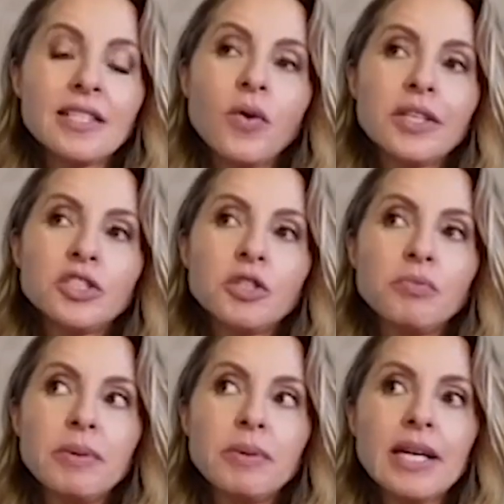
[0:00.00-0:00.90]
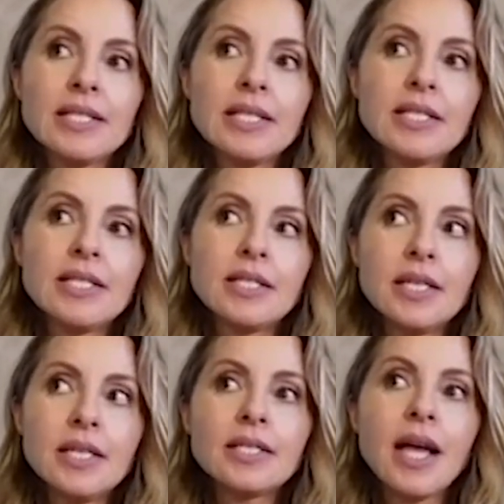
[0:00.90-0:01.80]
question me because he
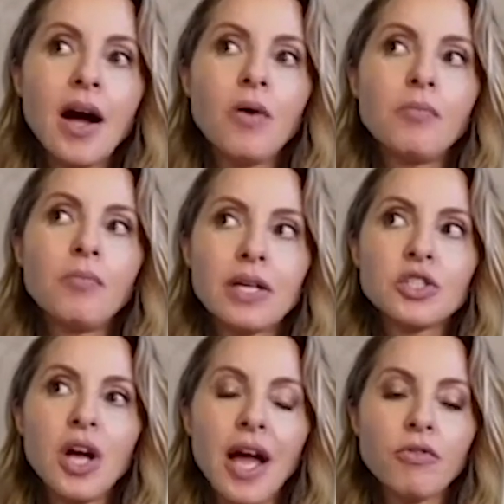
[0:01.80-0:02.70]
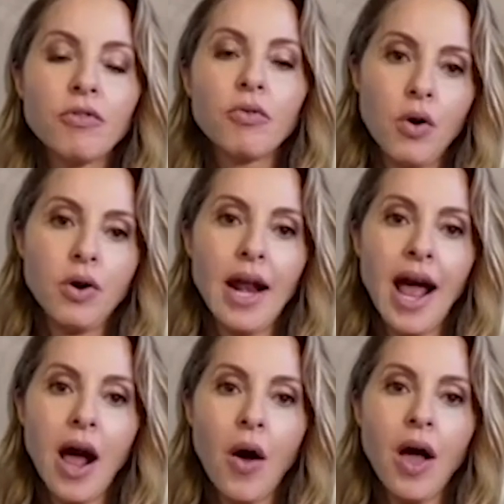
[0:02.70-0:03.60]
sees how much I've grown and
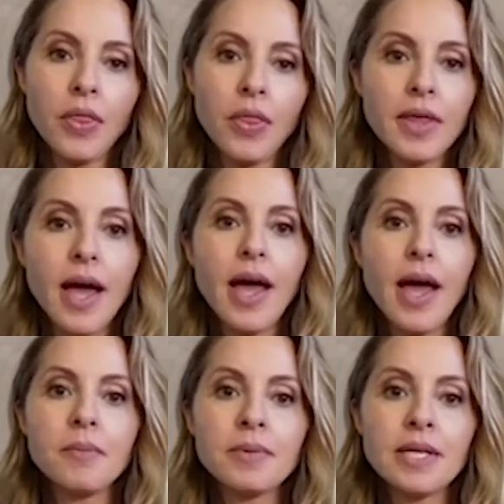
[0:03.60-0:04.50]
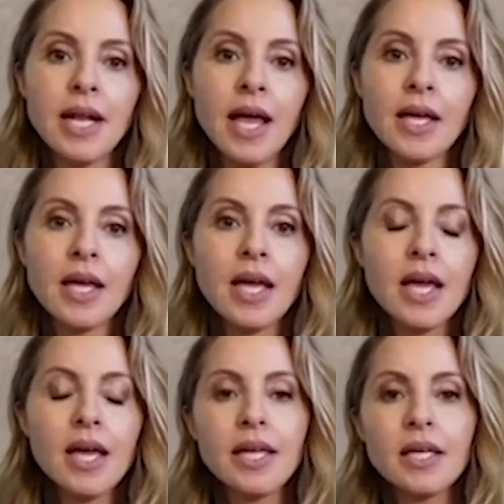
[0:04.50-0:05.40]
how healthy I am today.
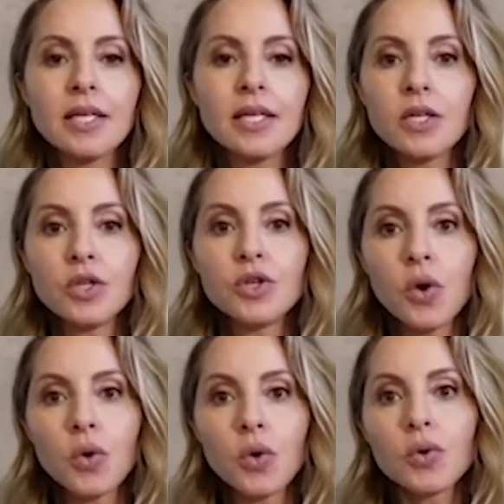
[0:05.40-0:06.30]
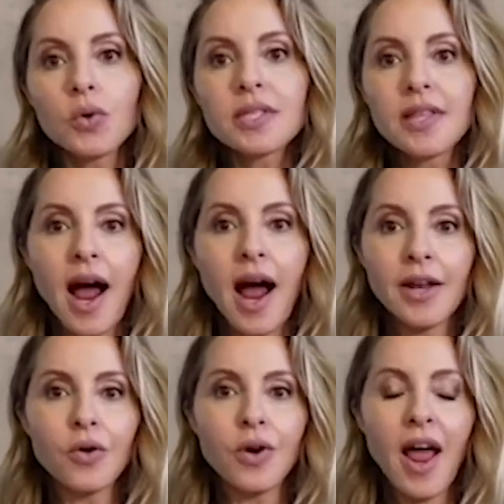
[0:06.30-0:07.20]
He knows that I
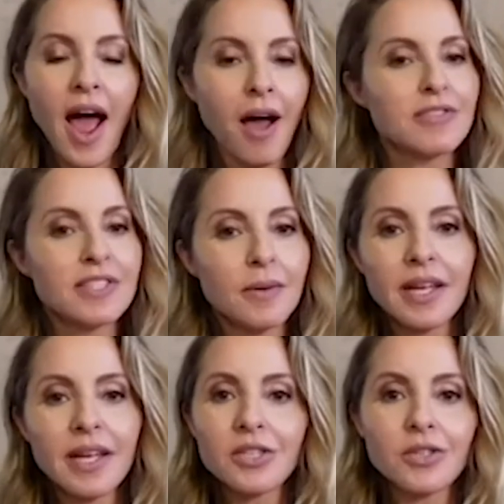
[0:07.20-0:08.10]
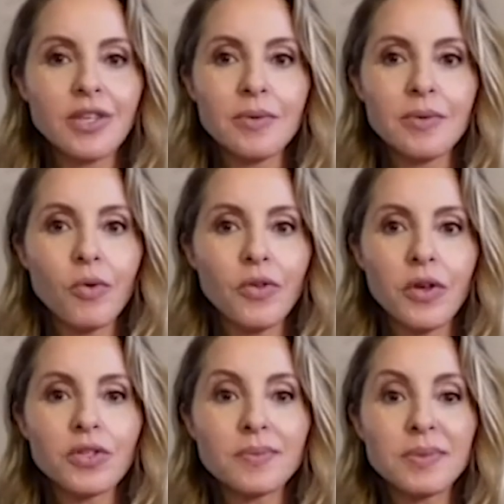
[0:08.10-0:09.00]
don't have stomach issues anymore that
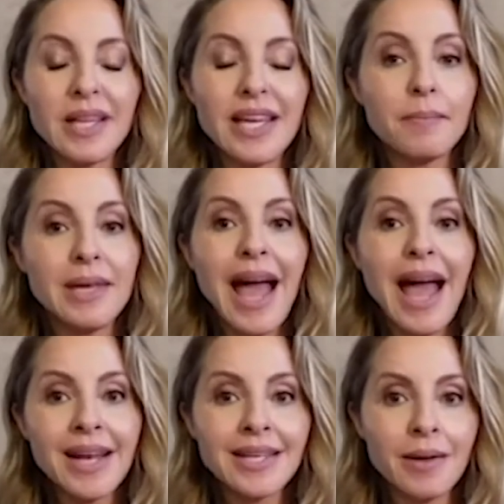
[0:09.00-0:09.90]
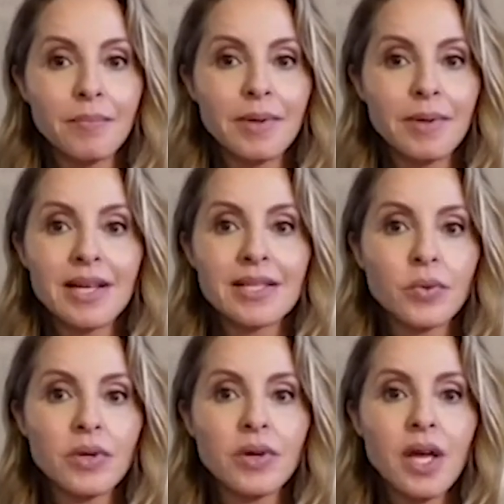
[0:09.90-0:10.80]
used to plague me and him because it
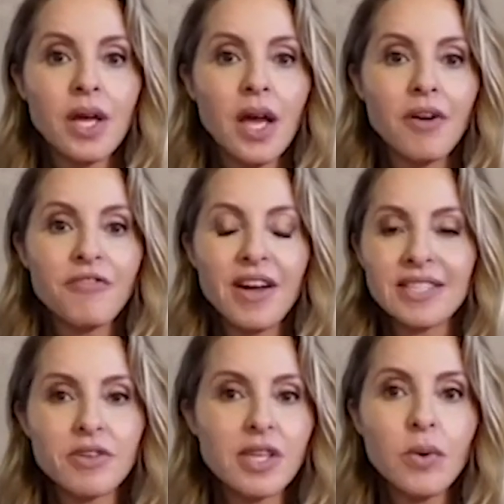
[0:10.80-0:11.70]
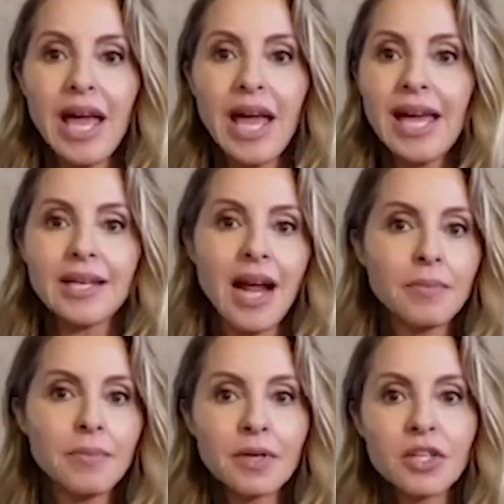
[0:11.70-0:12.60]
would affect everything we ate. And
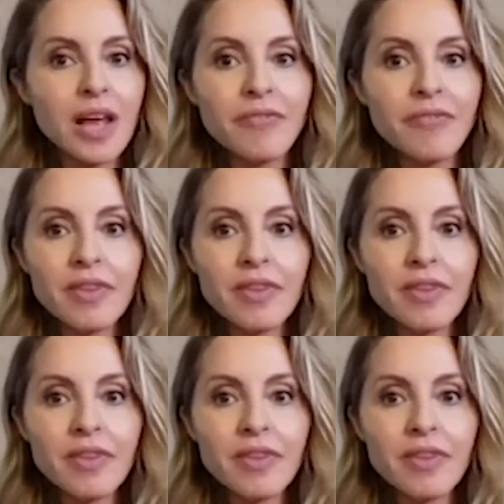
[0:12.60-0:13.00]
I'm the chef in